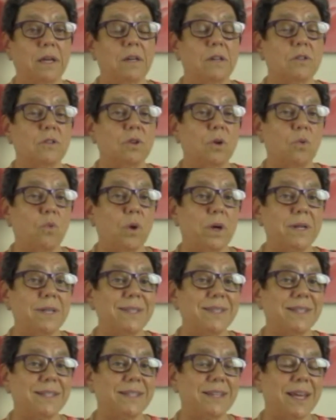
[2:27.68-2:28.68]
So what
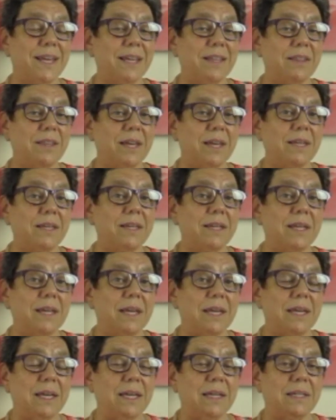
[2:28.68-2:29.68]
does it take then?
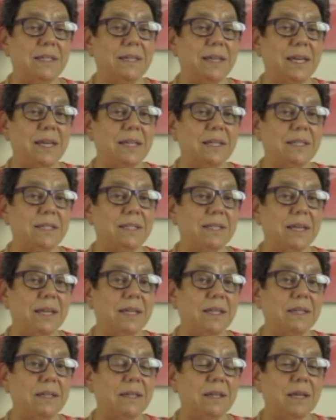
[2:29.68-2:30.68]
It takes
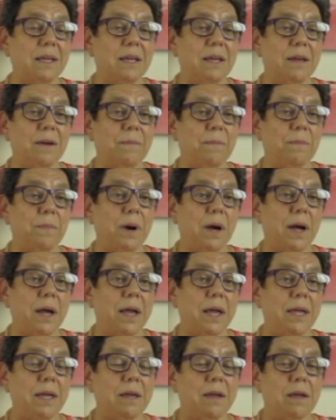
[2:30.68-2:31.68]
then
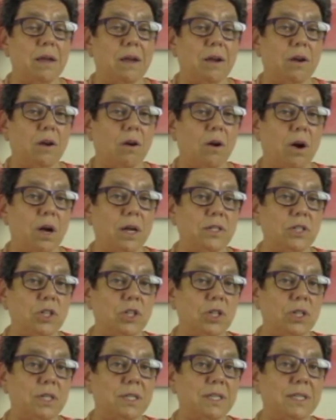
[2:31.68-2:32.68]
my
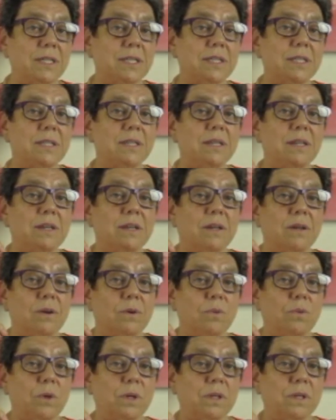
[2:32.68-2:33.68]
conscious
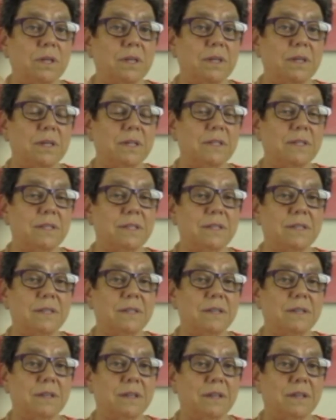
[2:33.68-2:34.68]

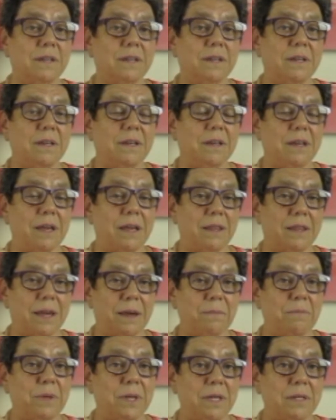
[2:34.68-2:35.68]
willingness, and
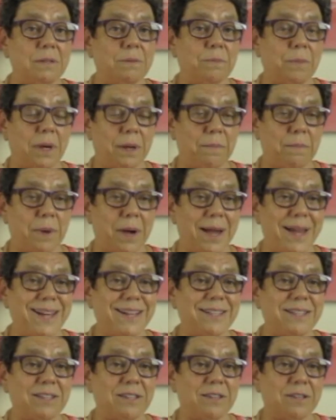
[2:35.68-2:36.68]
that means my
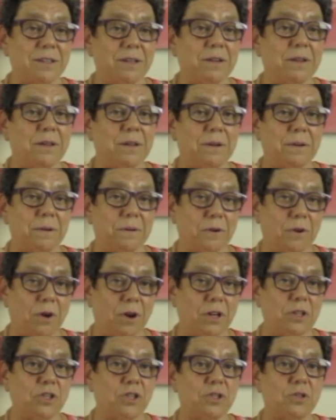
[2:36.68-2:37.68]
mind's
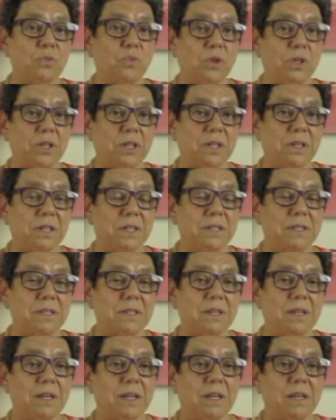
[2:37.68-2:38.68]
conscious
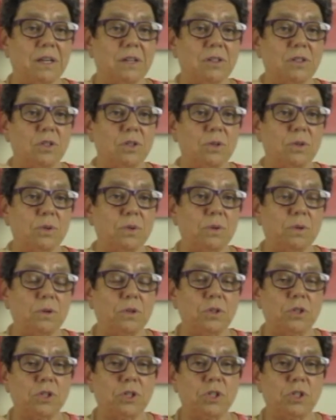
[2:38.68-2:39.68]
willingness to
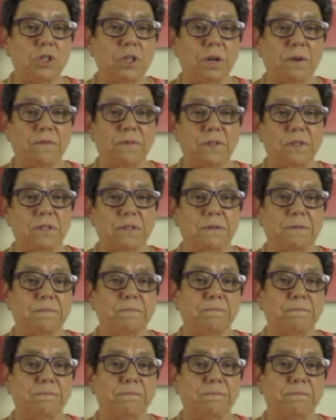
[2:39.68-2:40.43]
shift.